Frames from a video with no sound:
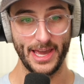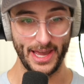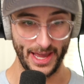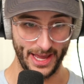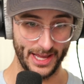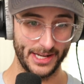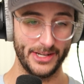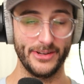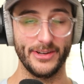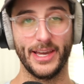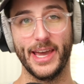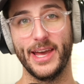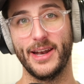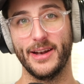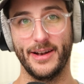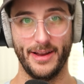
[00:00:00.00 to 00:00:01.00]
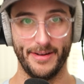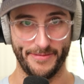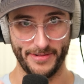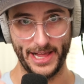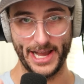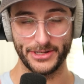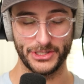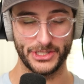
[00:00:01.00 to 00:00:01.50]
And you get a
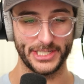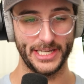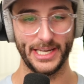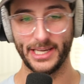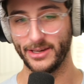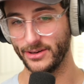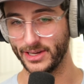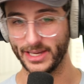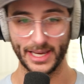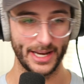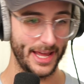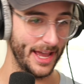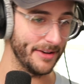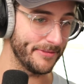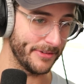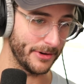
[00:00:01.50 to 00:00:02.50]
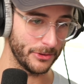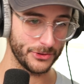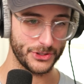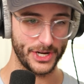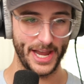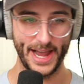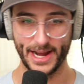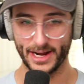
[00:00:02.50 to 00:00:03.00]
flash sync, you get a headphone
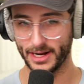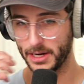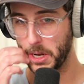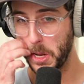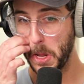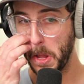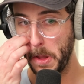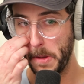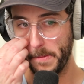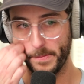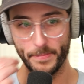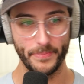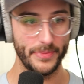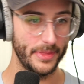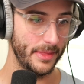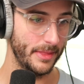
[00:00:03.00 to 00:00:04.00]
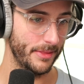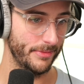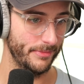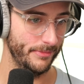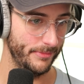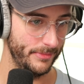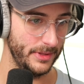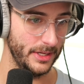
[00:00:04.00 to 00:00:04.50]
jack,
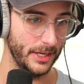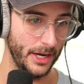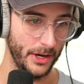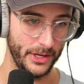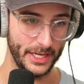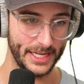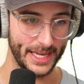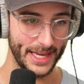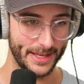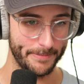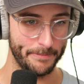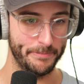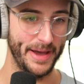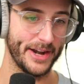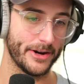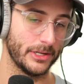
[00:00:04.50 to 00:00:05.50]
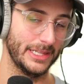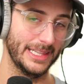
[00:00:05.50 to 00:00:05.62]
you know, you get better